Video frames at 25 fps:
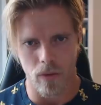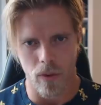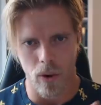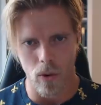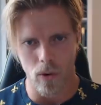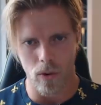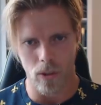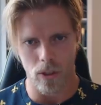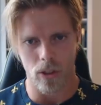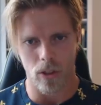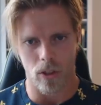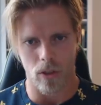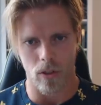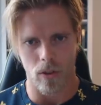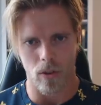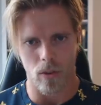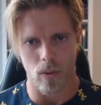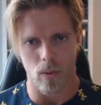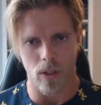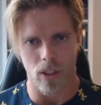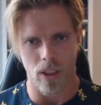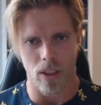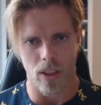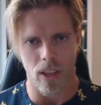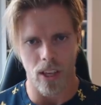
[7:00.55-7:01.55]
Focus on
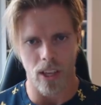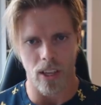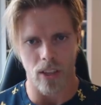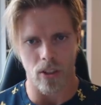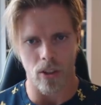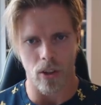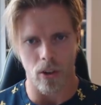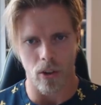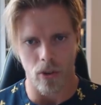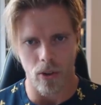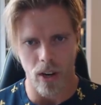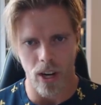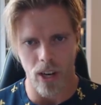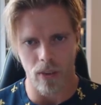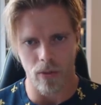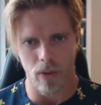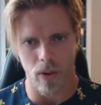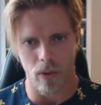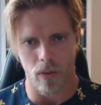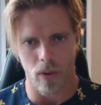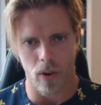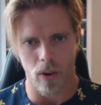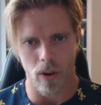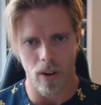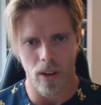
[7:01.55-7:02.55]
what the things you're
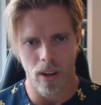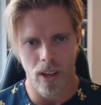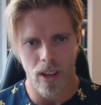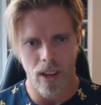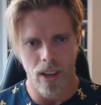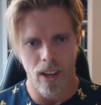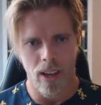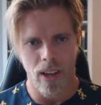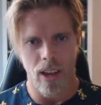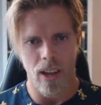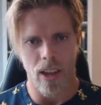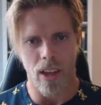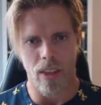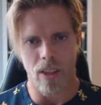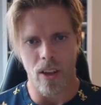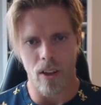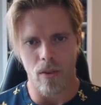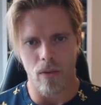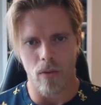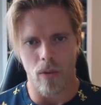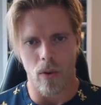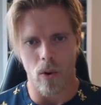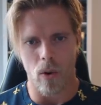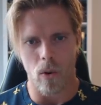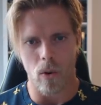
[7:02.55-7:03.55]
grateful for, and
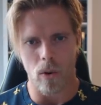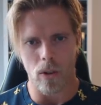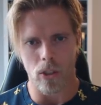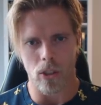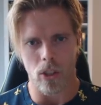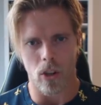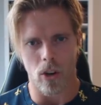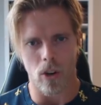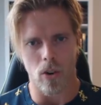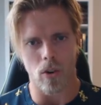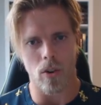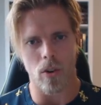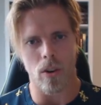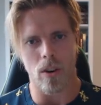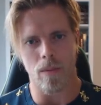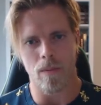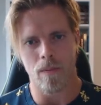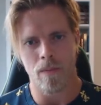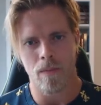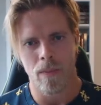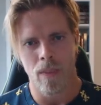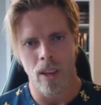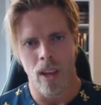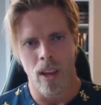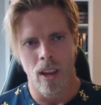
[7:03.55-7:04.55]
then focus on
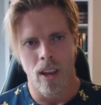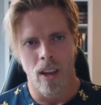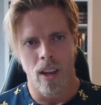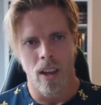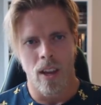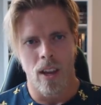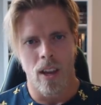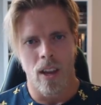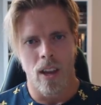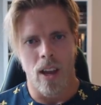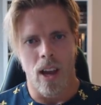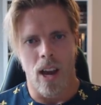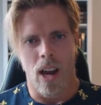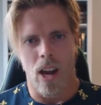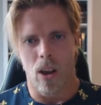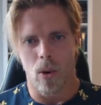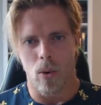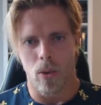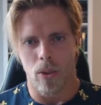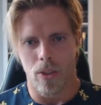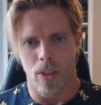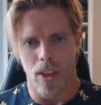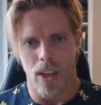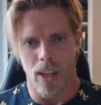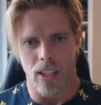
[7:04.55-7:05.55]

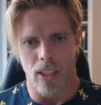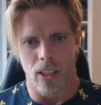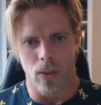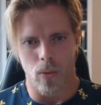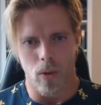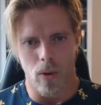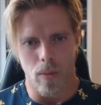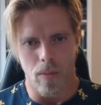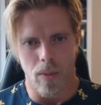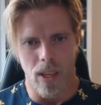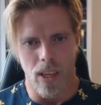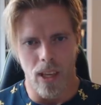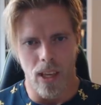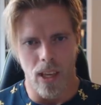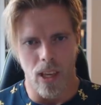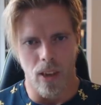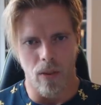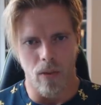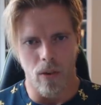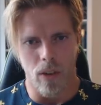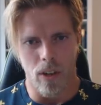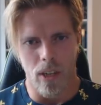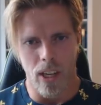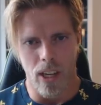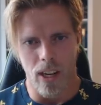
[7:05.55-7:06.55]
how things would be
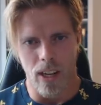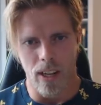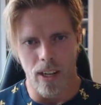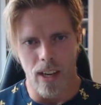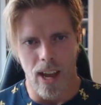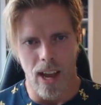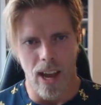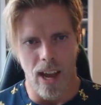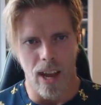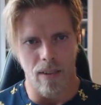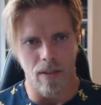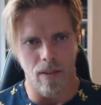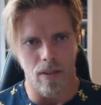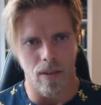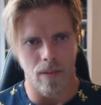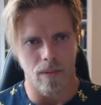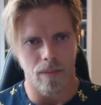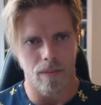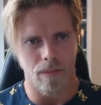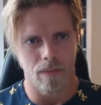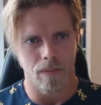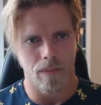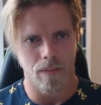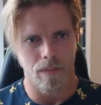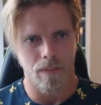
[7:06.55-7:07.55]
if you didn't have
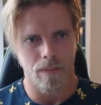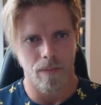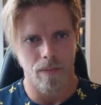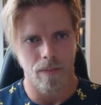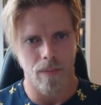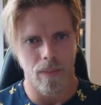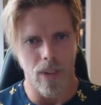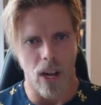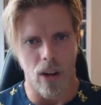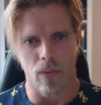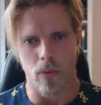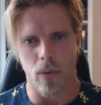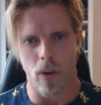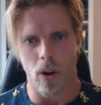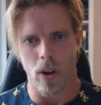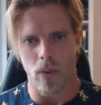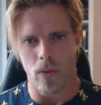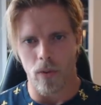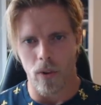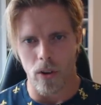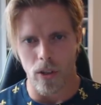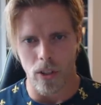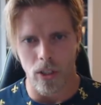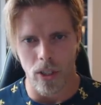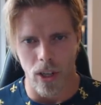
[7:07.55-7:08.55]
a fully
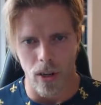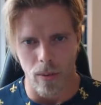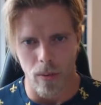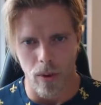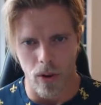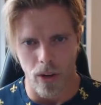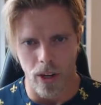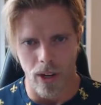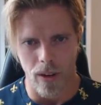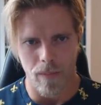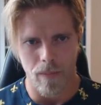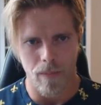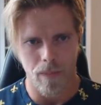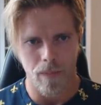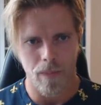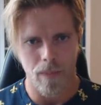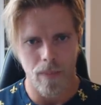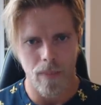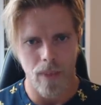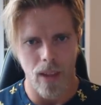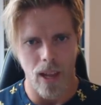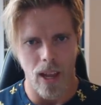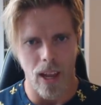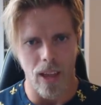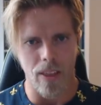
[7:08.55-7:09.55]
functioning body.
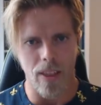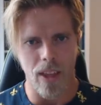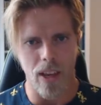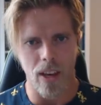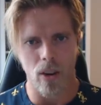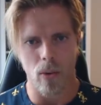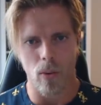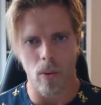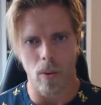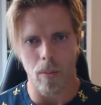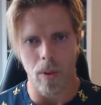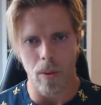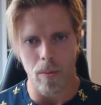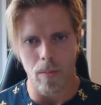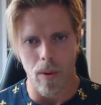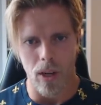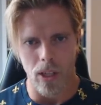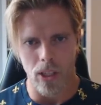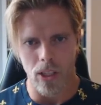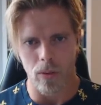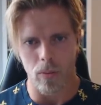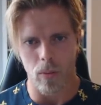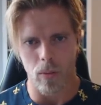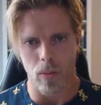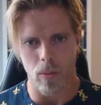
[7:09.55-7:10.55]
And then you will be
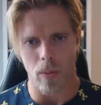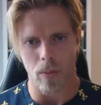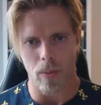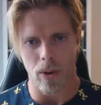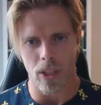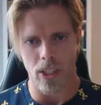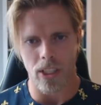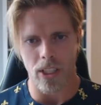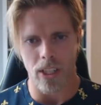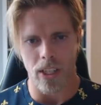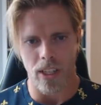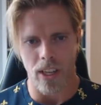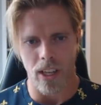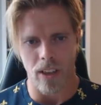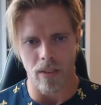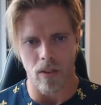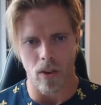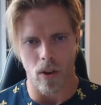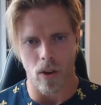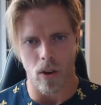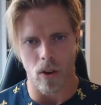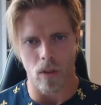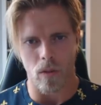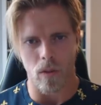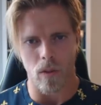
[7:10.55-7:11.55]
much more appreciative
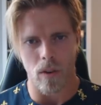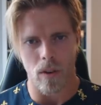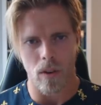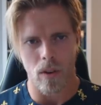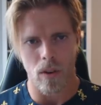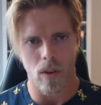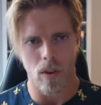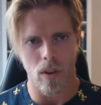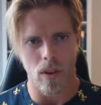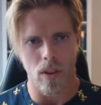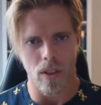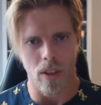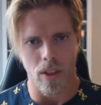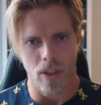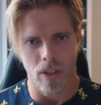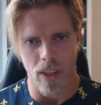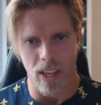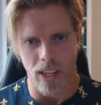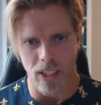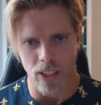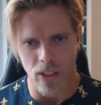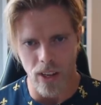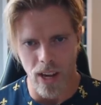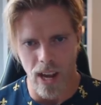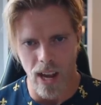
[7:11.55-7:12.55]
of the
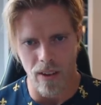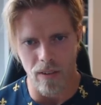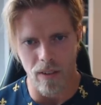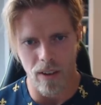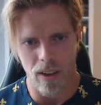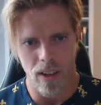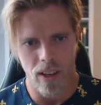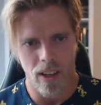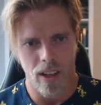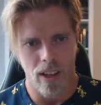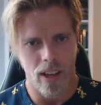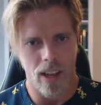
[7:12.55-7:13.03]
things you have.